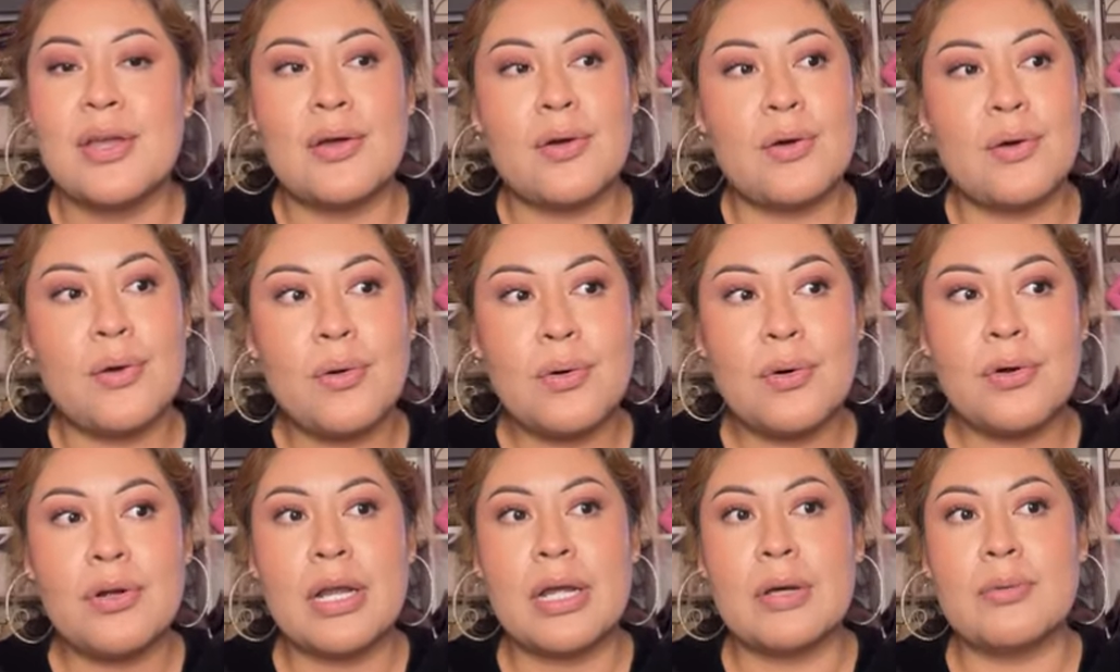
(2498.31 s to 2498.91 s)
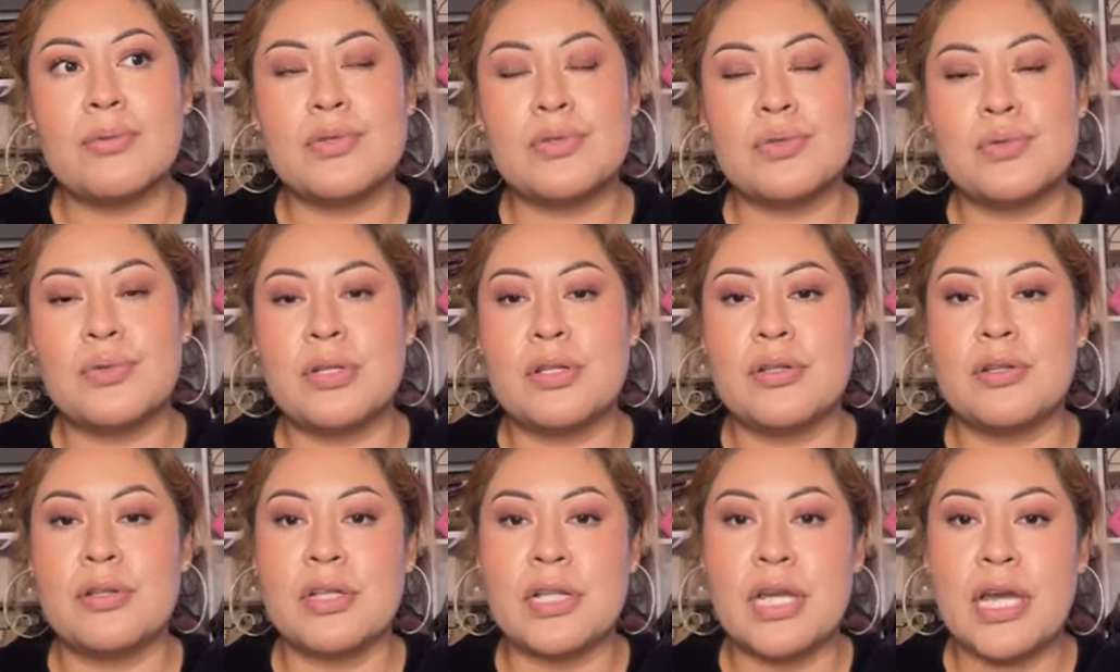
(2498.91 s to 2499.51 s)
Or I will do
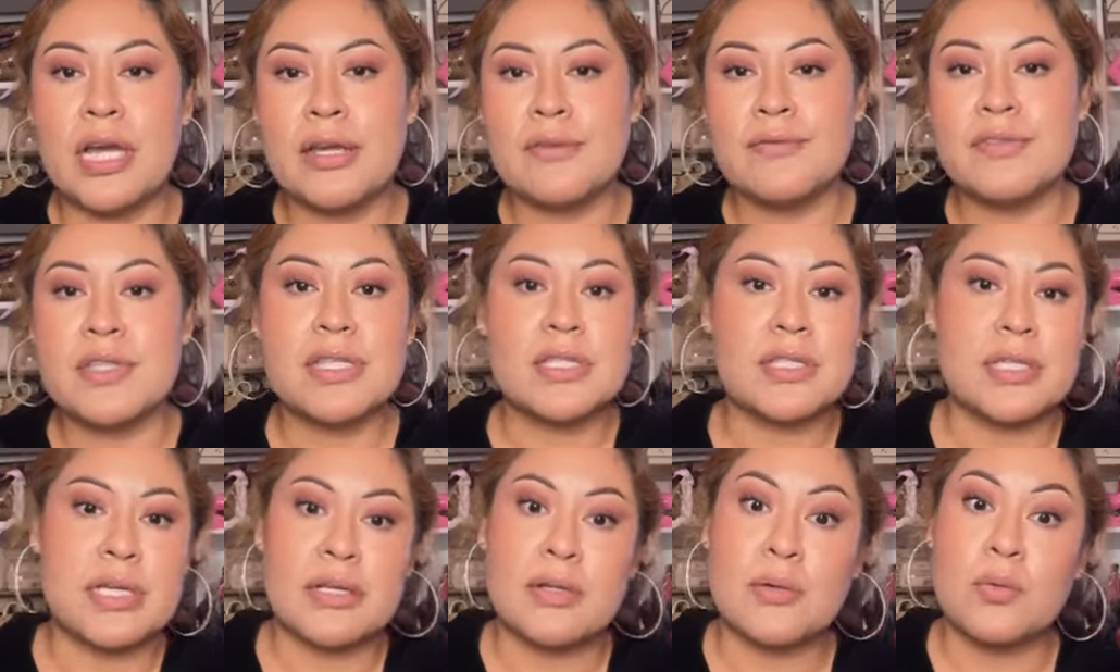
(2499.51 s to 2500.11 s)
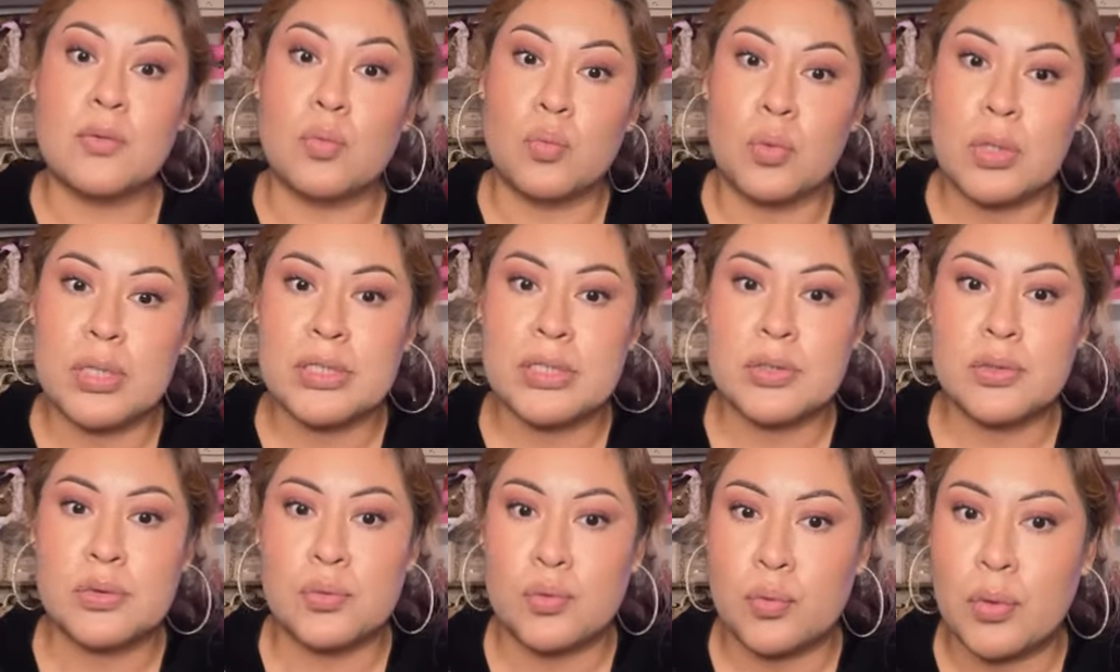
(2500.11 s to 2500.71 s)
another live deciding what
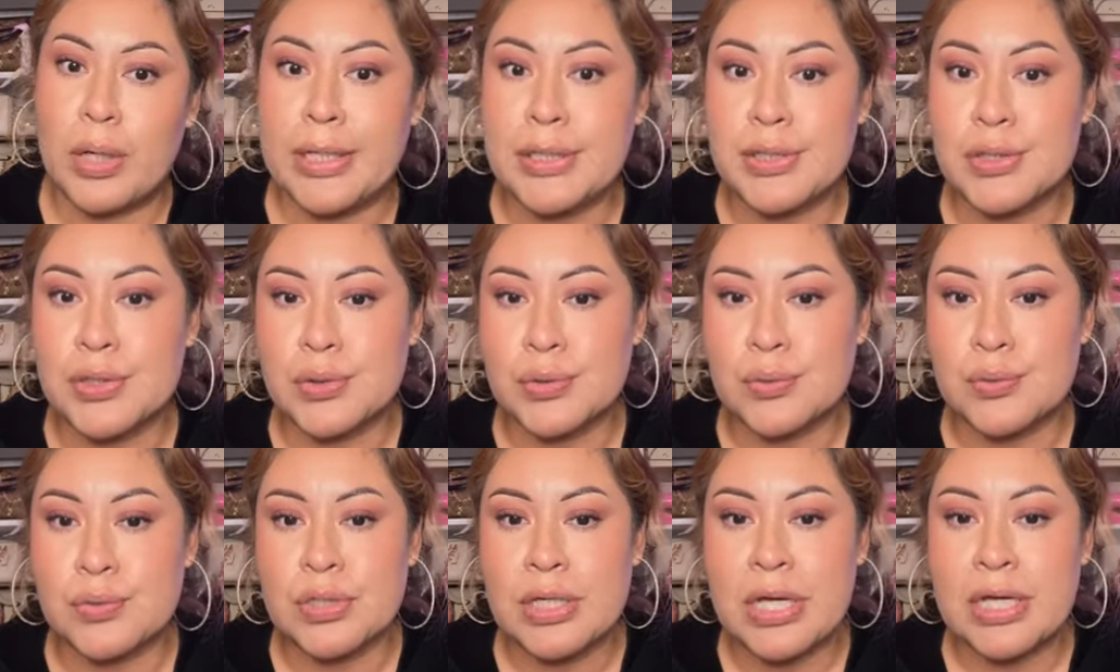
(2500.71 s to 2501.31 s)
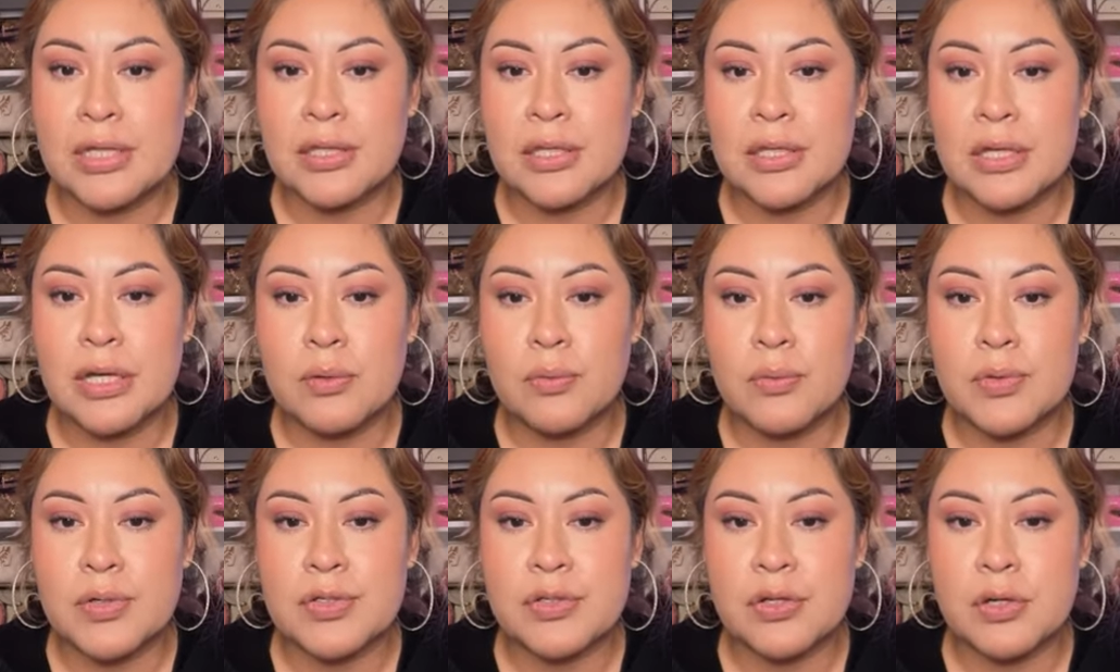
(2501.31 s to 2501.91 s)
do I choose. I think I
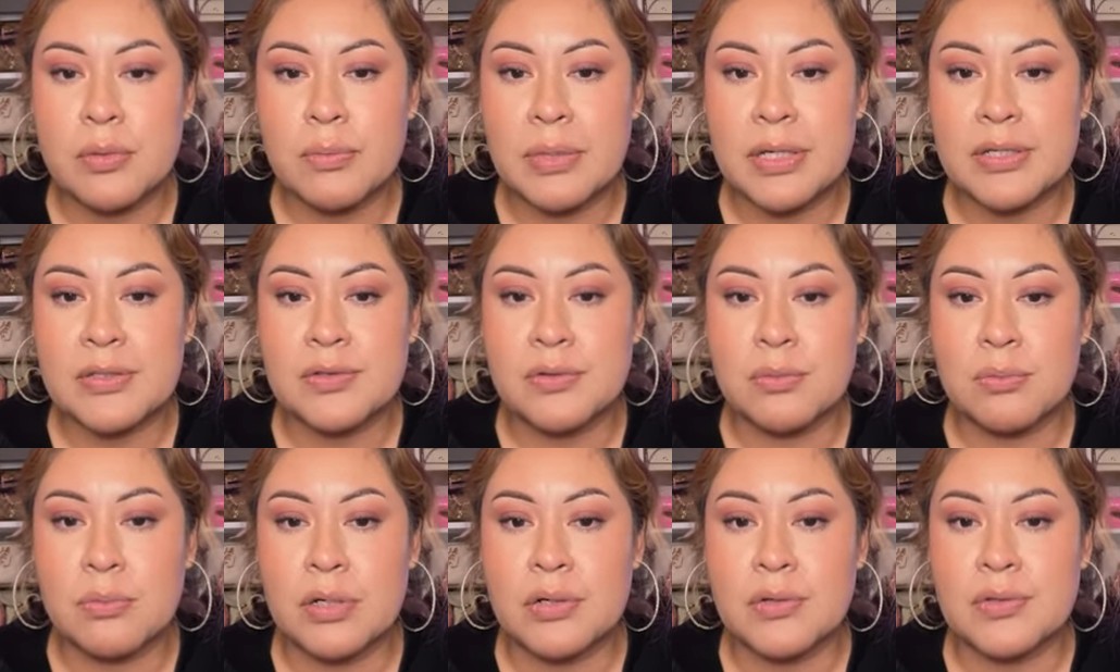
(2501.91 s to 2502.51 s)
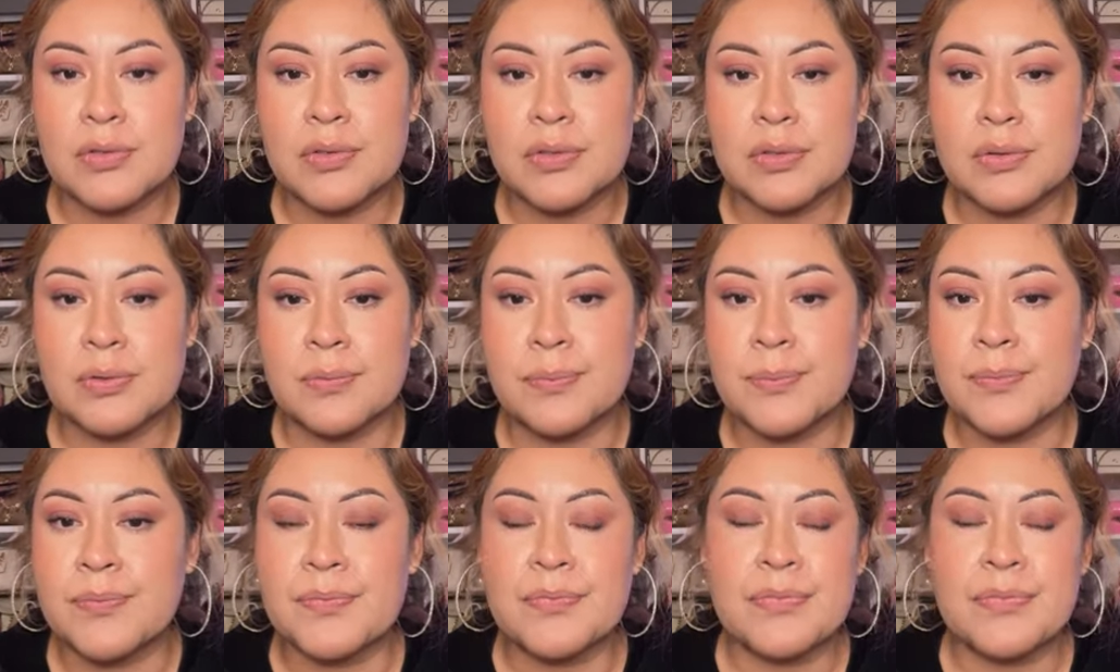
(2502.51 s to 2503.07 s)
will return mine tomorrow too.